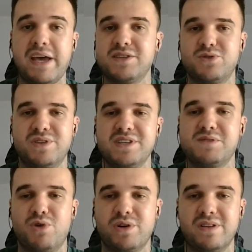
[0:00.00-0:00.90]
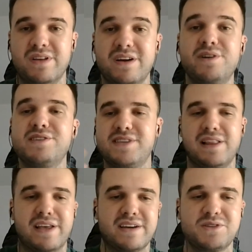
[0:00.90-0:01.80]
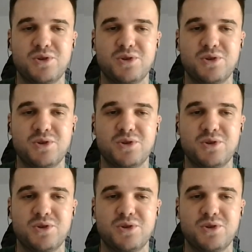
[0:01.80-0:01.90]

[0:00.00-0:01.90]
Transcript: based on this model reselling.